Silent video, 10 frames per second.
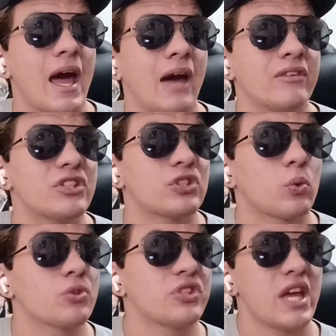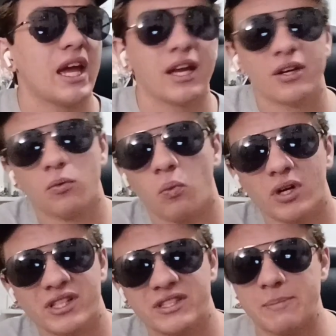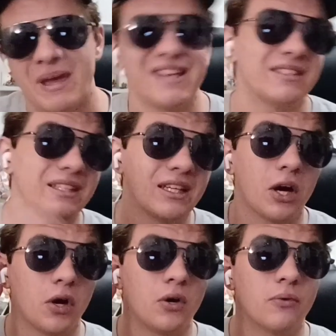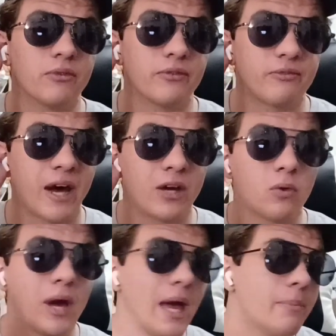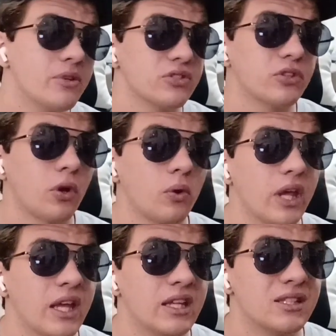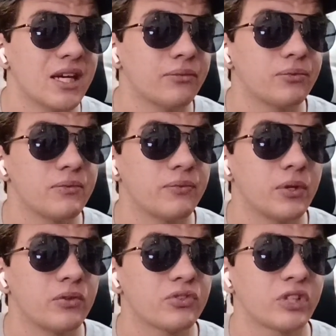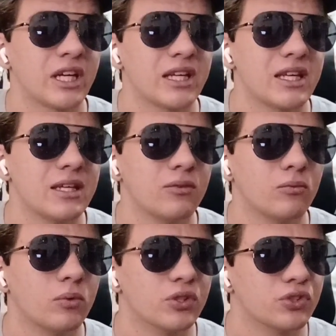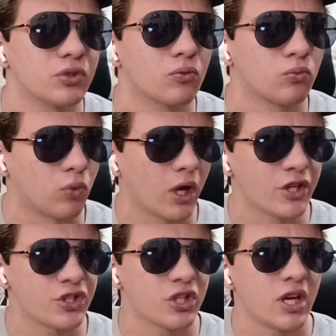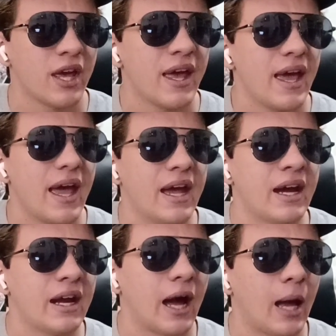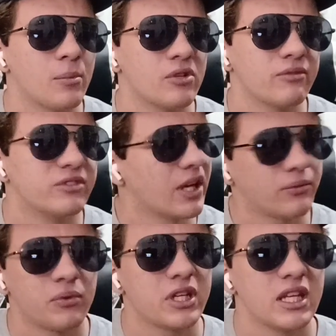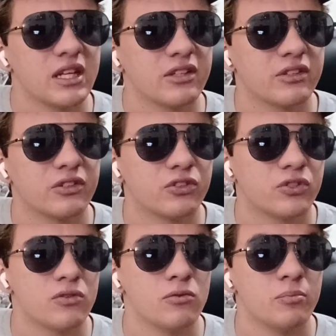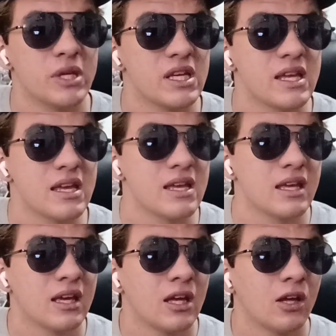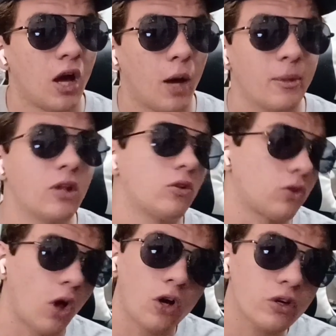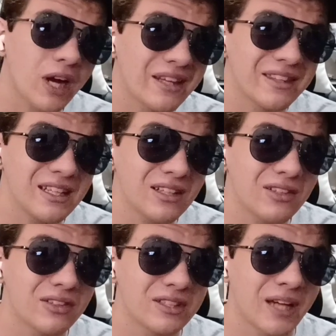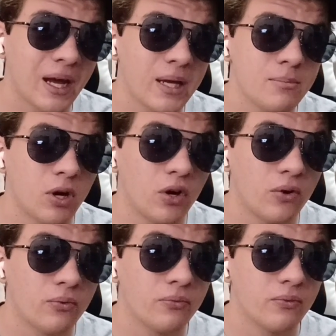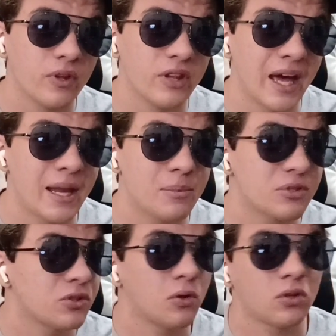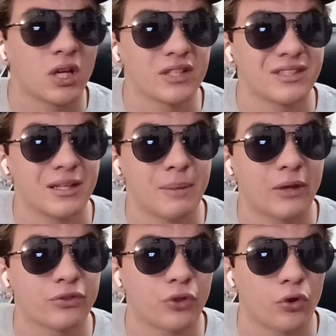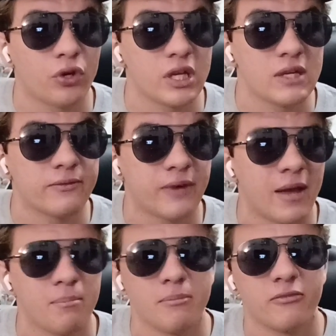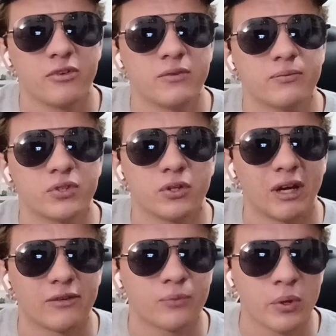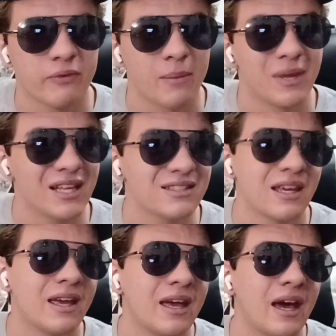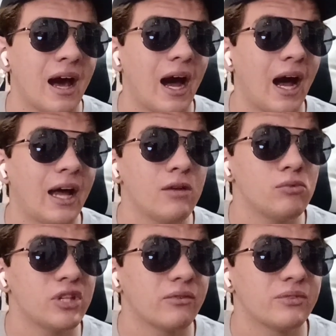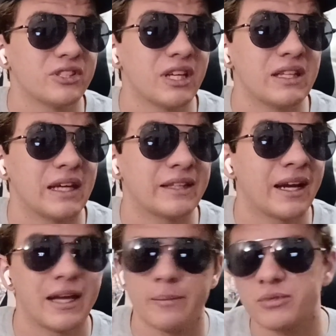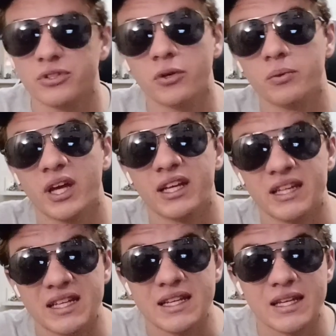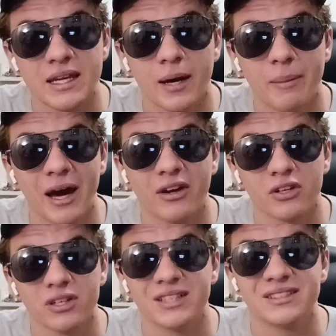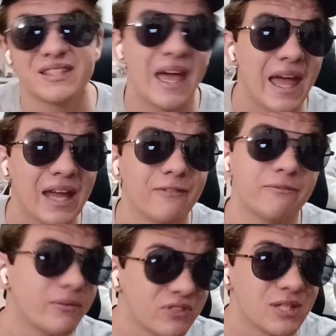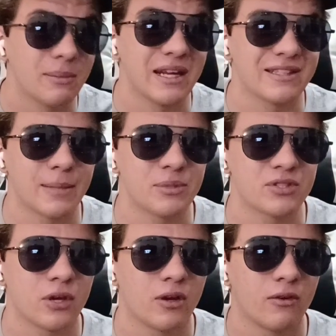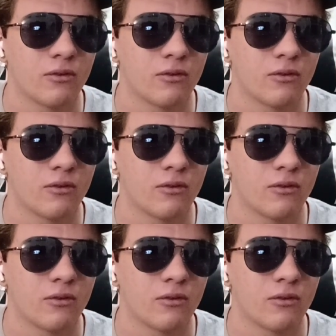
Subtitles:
at least towards the end, was the pacing of the final episode. It definitely feels like it was rushed, and I believe definitely needed to be a bit longer. I think the time of that episode clocks in about 35 to like 45 minutes. I would definitely say that episode needed about a good 10-15 minutes episode,